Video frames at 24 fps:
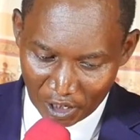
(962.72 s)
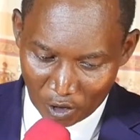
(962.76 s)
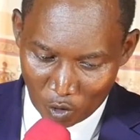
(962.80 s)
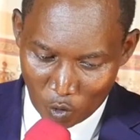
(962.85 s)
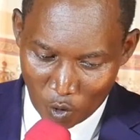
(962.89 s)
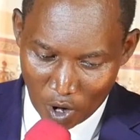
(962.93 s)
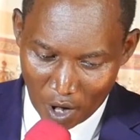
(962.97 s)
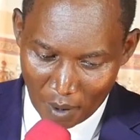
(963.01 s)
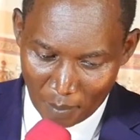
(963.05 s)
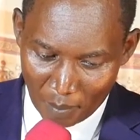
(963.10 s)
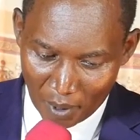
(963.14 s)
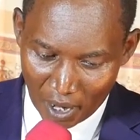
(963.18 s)
ni
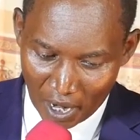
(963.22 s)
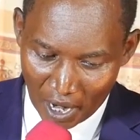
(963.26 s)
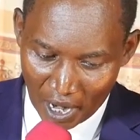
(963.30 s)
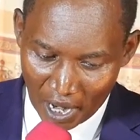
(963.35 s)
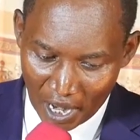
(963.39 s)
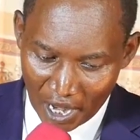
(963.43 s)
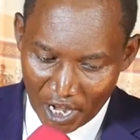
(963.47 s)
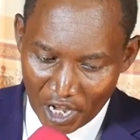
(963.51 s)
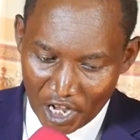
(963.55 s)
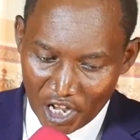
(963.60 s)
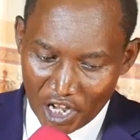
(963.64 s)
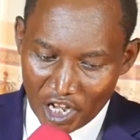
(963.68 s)

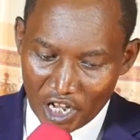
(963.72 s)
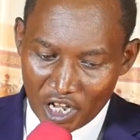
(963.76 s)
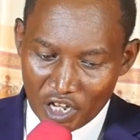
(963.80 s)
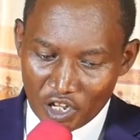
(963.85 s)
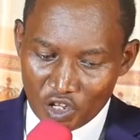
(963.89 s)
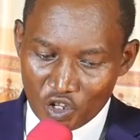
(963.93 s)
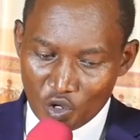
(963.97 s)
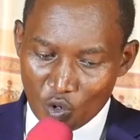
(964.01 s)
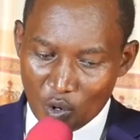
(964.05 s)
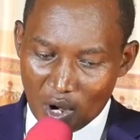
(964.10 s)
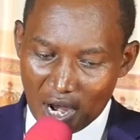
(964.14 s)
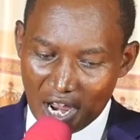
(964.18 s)
kwamba
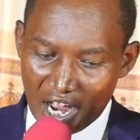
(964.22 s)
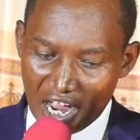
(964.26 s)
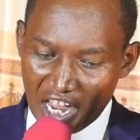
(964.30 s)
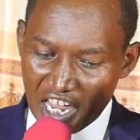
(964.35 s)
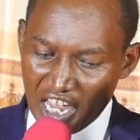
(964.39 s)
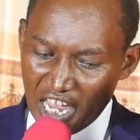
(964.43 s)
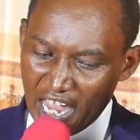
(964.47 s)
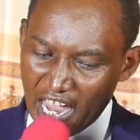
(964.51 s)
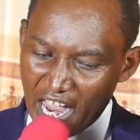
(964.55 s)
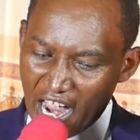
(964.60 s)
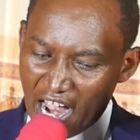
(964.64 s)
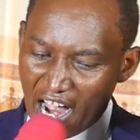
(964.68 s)
your
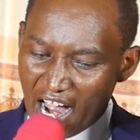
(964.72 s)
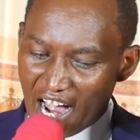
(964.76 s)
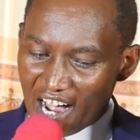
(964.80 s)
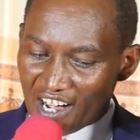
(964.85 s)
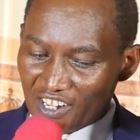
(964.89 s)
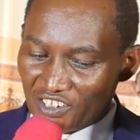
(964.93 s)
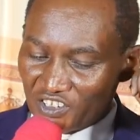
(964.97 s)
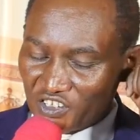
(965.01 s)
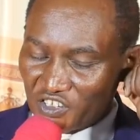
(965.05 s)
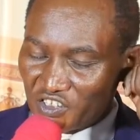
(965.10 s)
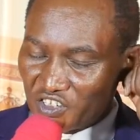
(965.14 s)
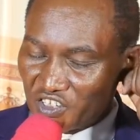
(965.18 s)

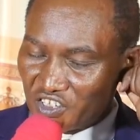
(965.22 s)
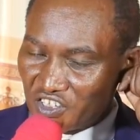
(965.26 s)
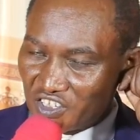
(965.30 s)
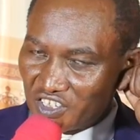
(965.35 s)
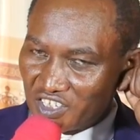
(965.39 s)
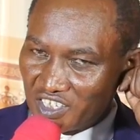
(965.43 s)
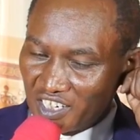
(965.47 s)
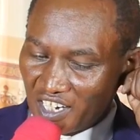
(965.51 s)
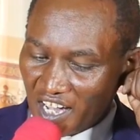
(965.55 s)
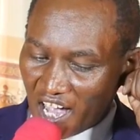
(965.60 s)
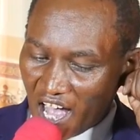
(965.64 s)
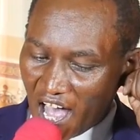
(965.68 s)
ears
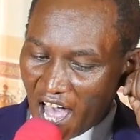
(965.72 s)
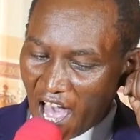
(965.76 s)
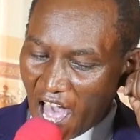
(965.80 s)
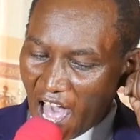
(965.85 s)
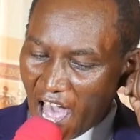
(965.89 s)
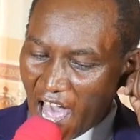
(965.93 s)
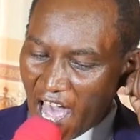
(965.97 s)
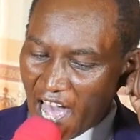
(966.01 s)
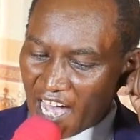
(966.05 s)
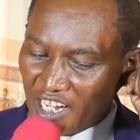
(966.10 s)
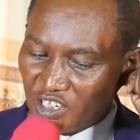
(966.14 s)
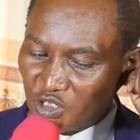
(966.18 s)

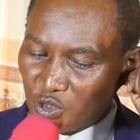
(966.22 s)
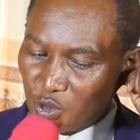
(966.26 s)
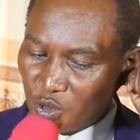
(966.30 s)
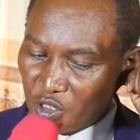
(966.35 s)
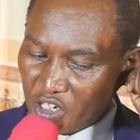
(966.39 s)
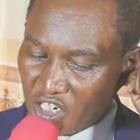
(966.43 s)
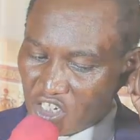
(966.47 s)
are to